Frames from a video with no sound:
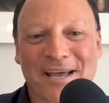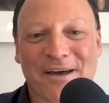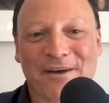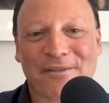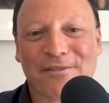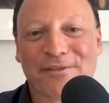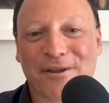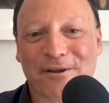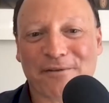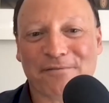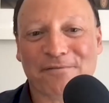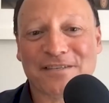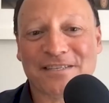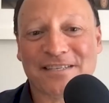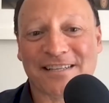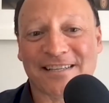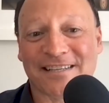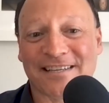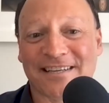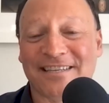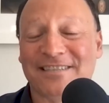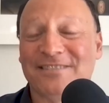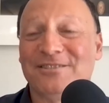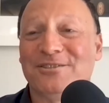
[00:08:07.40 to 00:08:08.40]
healthcare
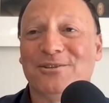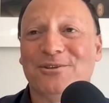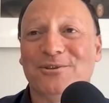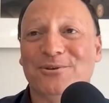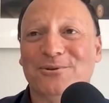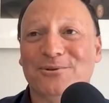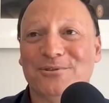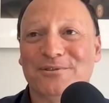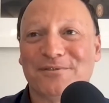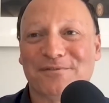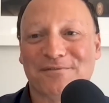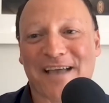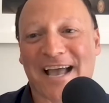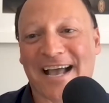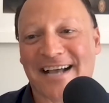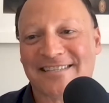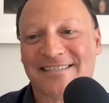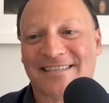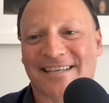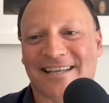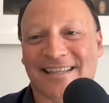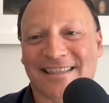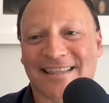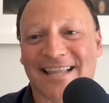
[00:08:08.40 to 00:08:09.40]
facilities use
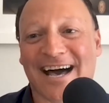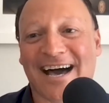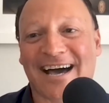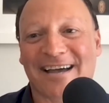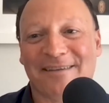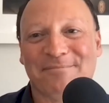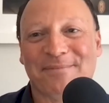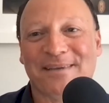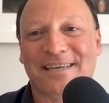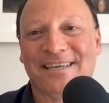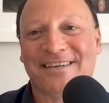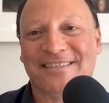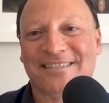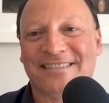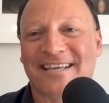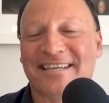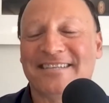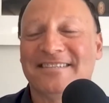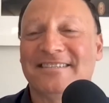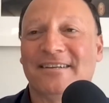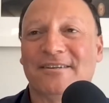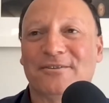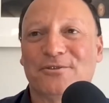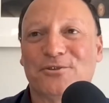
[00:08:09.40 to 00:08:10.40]
fax a lot because they
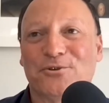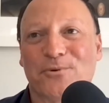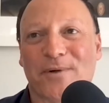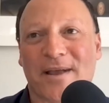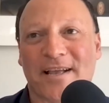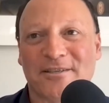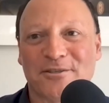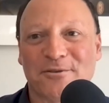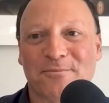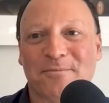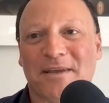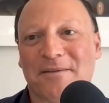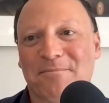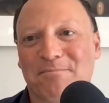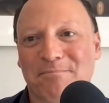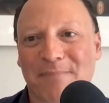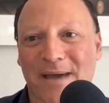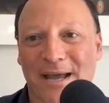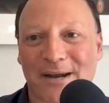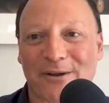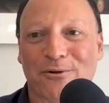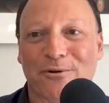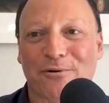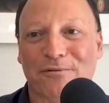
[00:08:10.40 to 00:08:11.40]
still transmit
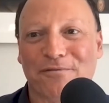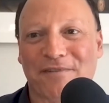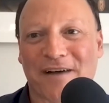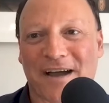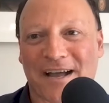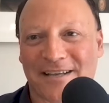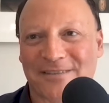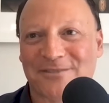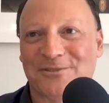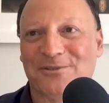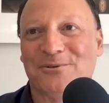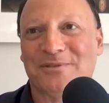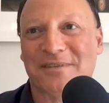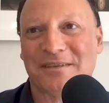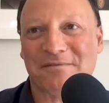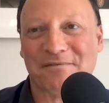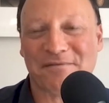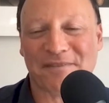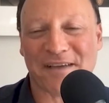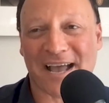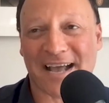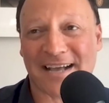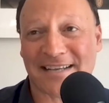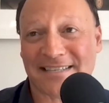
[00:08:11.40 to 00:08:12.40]
medical files using
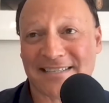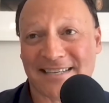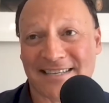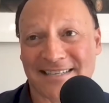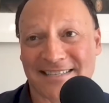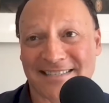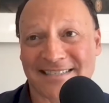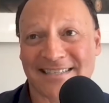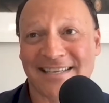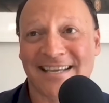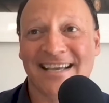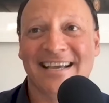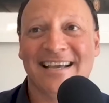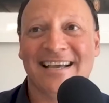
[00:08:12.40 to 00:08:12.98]
faxes.